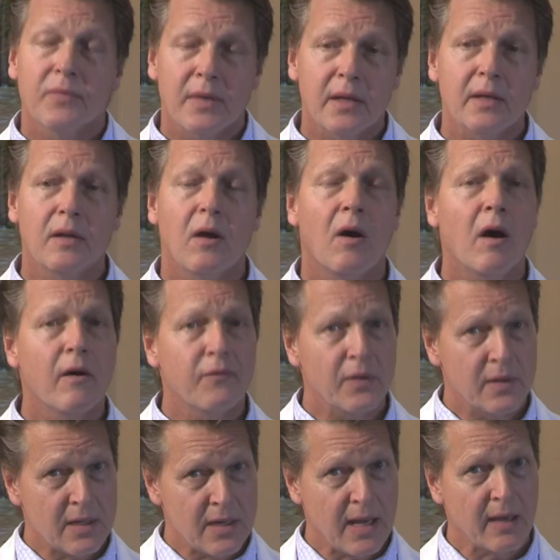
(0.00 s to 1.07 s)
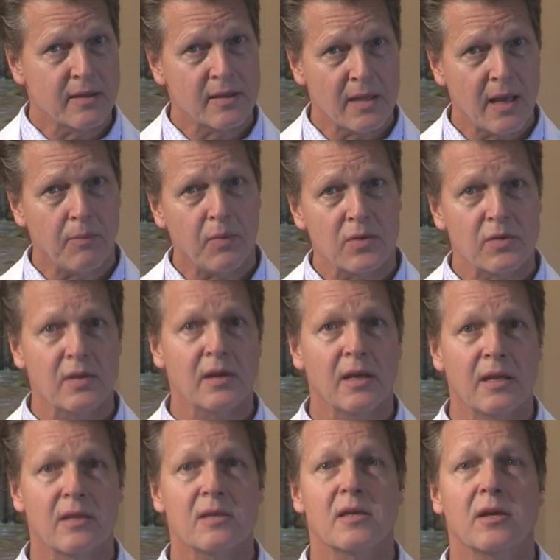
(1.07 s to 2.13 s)
then often the next step is to
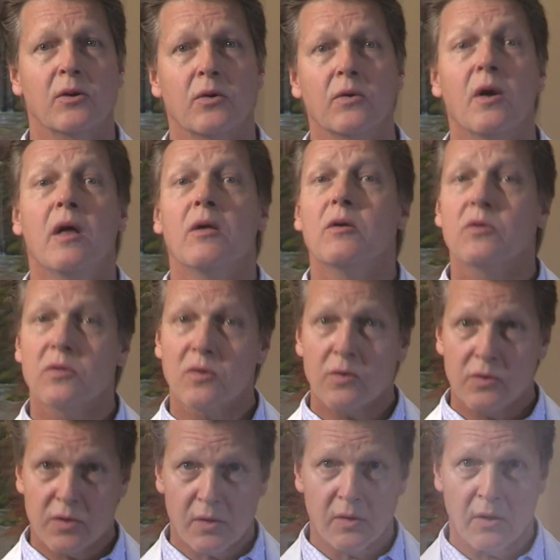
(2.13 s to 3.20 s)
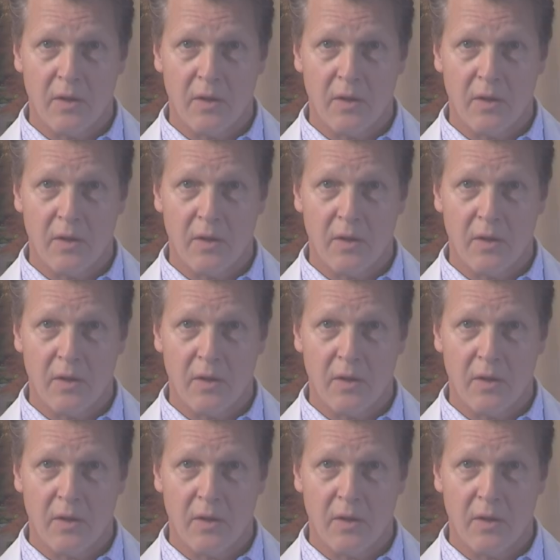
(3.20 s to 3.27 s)
consider surgical